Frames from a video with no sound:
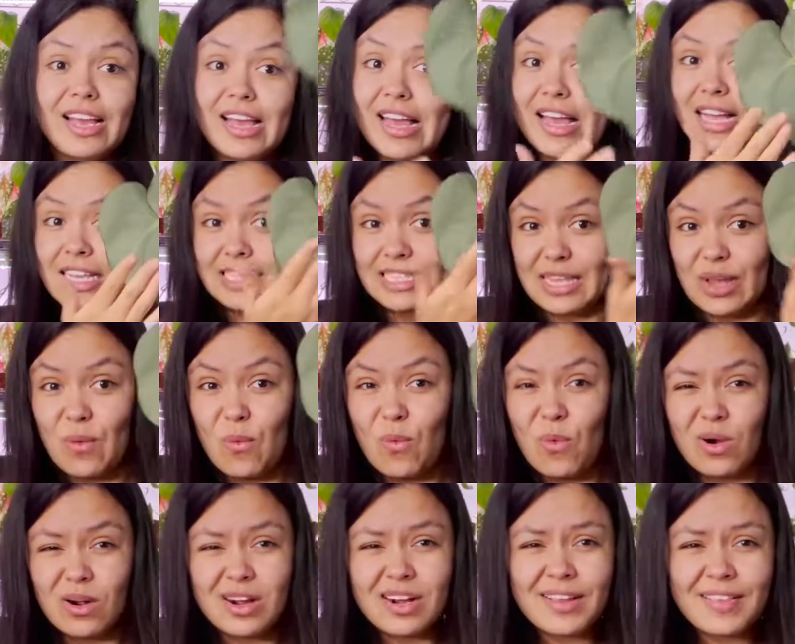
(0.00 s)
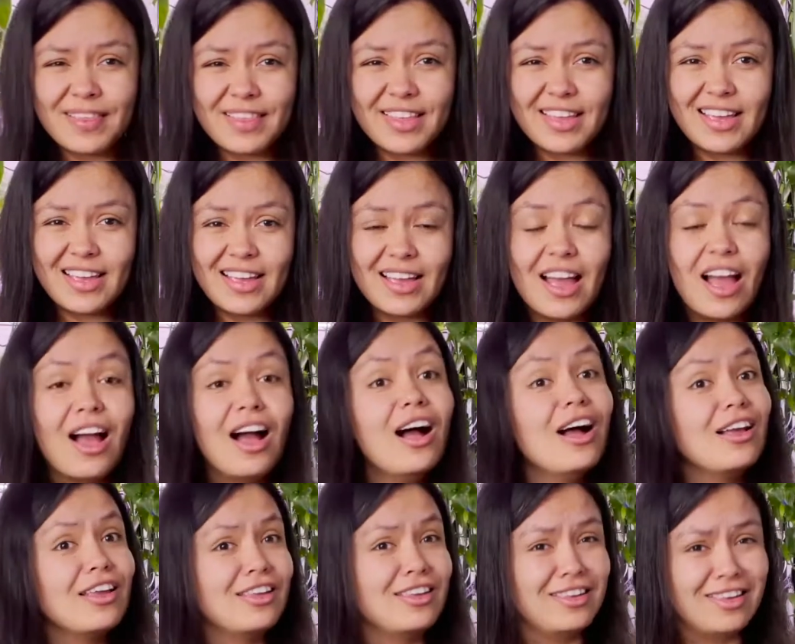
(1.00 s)
Is it worth it?
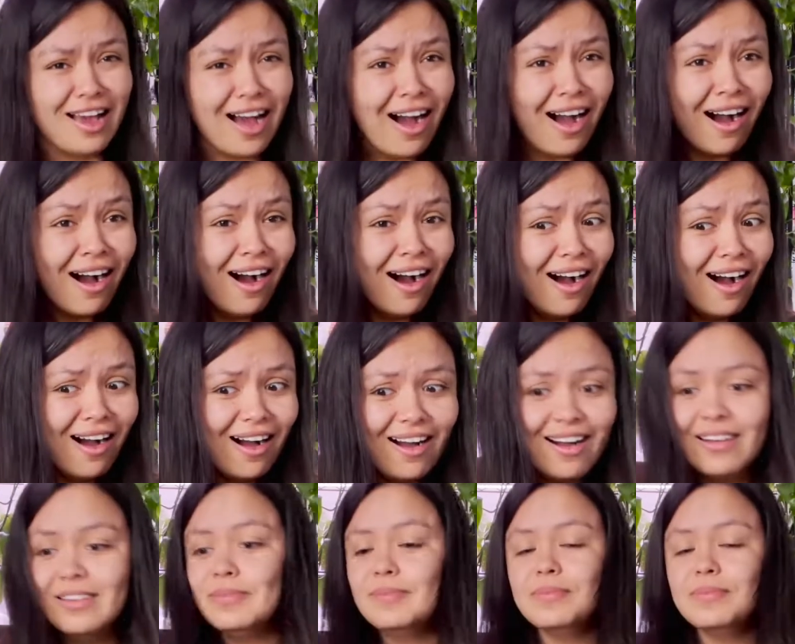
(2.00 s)
Yeah.